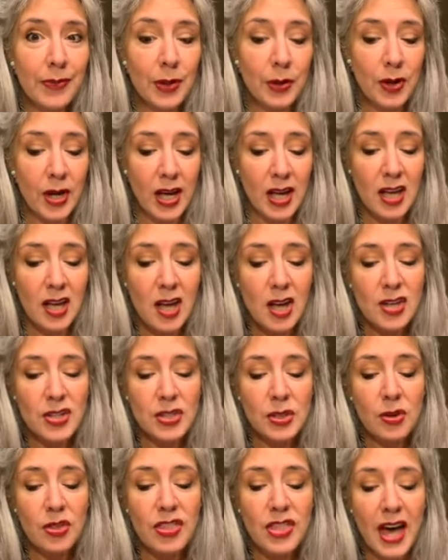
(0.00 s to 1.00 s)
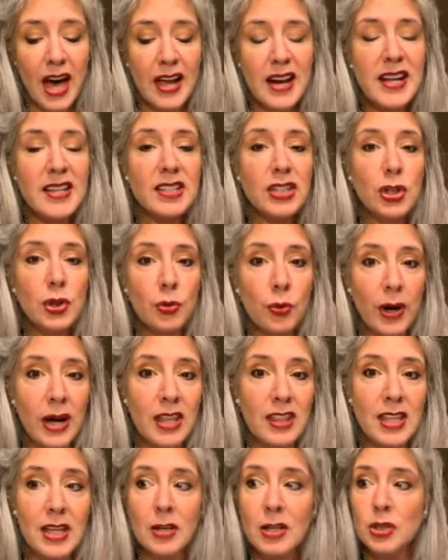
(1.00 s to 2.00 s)
Okay. So that is a
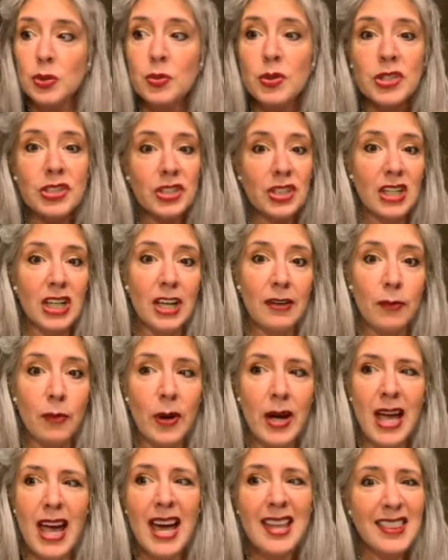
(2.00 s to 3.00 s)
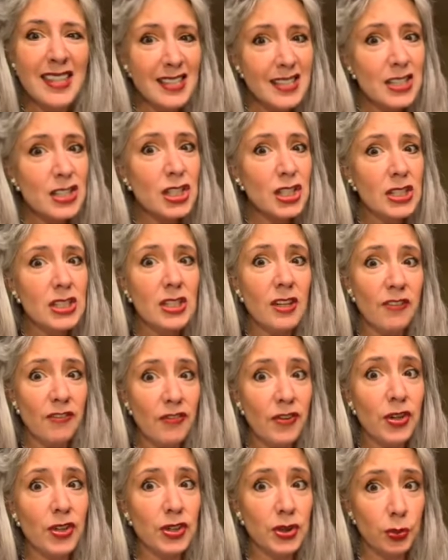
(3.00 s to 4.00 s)
great thing because we're just going to give away. And this is just the
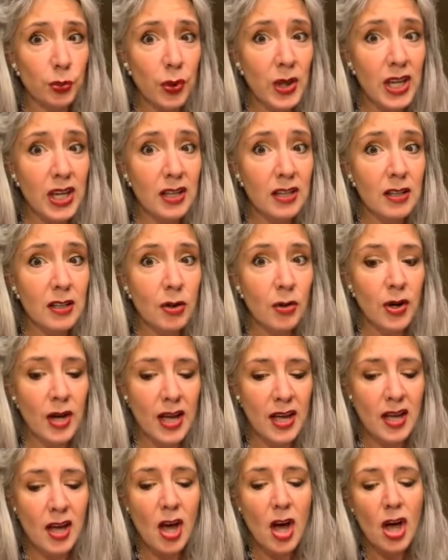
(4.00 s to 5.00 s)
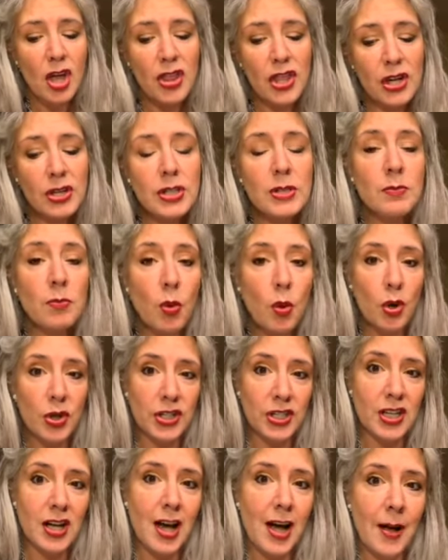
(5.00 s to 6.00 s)
first week. Okay. There's more
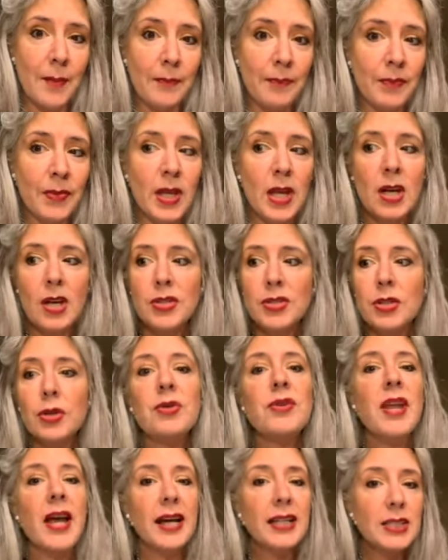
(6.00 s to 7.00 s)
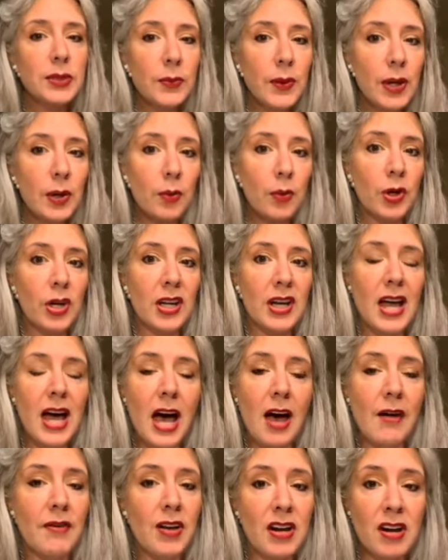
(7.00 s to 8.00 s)
to come. So next week, we're going to
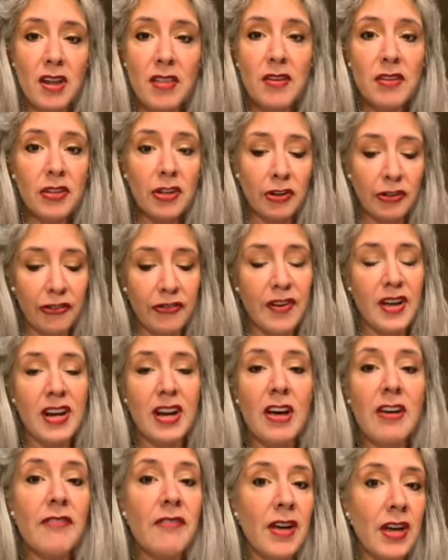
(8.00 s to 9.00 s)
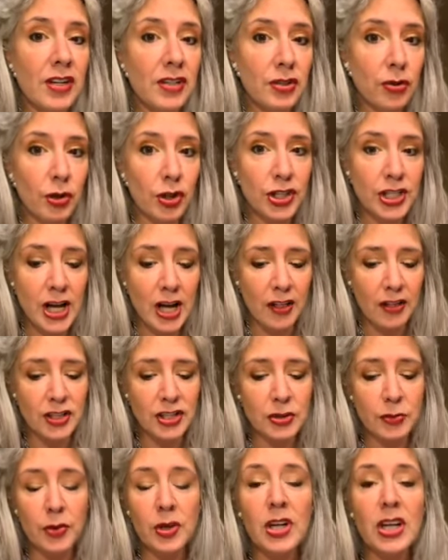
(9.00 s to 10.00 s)
have another little fun event or
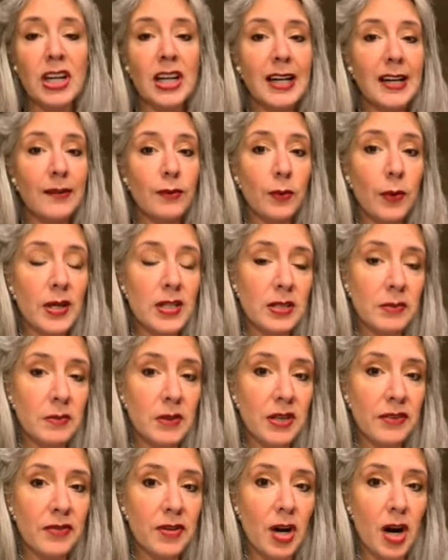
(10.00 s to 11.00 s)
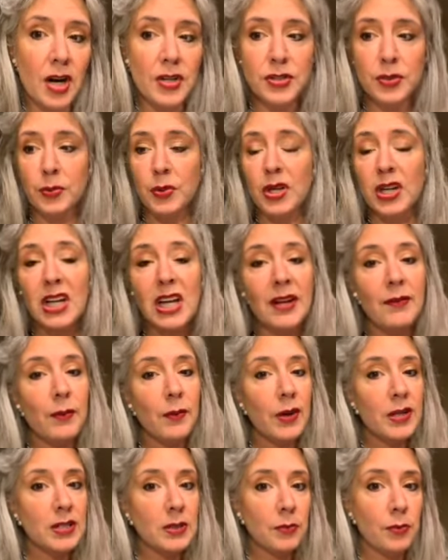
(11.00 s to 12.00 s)
challenge, and we're going to give away some gift cards, or we're going to give
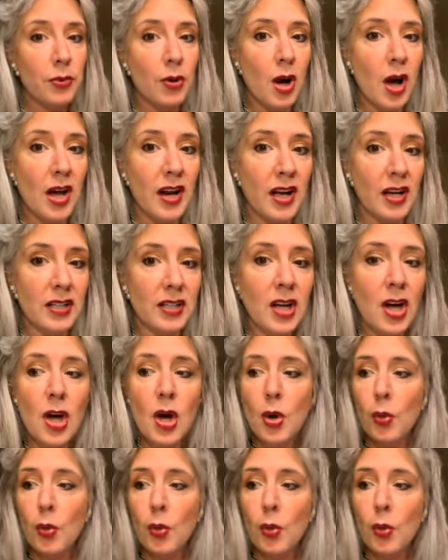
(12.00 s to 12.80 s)
away some product.